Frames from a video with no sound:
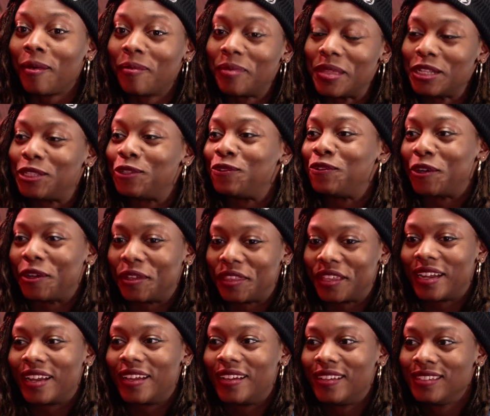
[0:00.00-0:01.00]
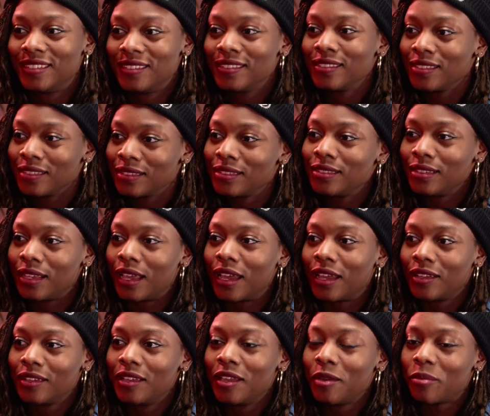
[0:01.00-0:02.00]
um, let's figure that out.
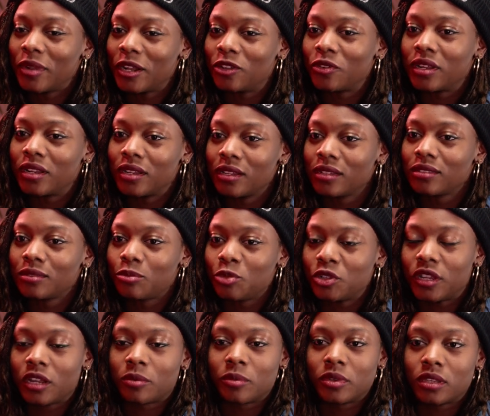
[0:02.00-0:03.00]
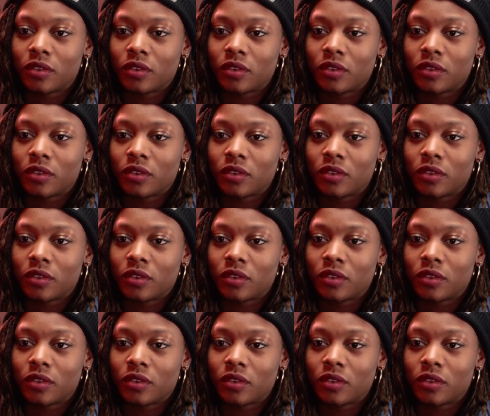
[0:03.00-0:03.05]
Yeah, but I try to protect